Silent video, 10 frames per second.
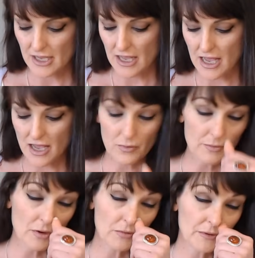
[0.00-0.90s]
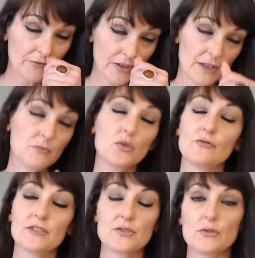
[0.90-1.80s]
Uh, we're probably feeling more
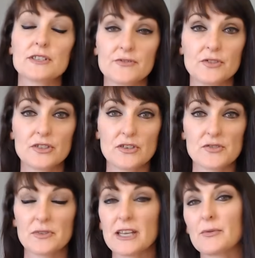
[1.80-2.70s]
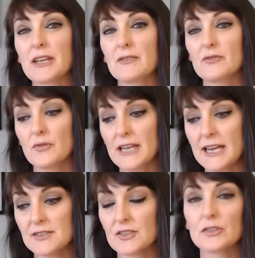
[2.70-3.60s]
resourceful than usual. Like we can
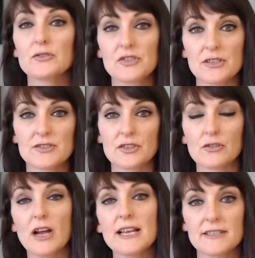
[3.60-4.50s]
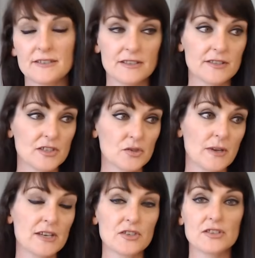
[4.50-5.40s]
create solutions to crisis and
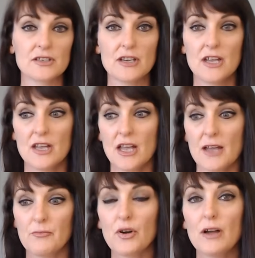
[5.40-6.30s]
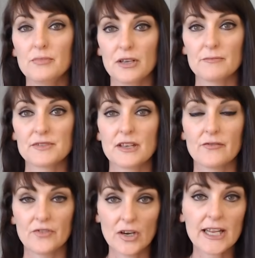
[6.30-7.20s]
situations and, and problems
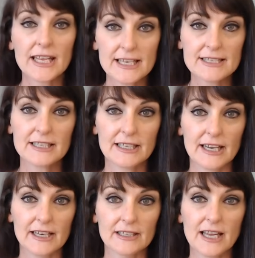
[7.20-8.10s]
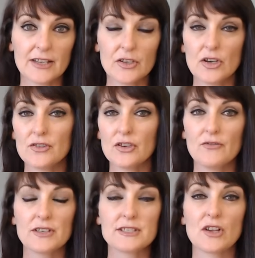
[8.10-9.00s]
very easily. Like, you know, the
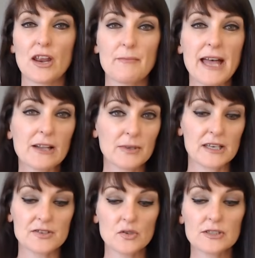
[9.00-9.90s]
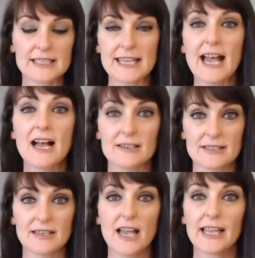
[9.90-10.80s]
universe has got our back. We're going to sort this
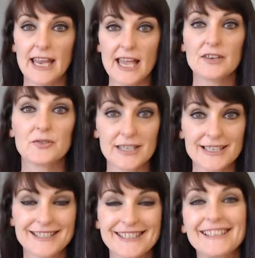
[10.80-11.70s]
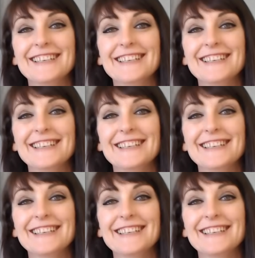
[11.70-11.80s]
out. I can handle this.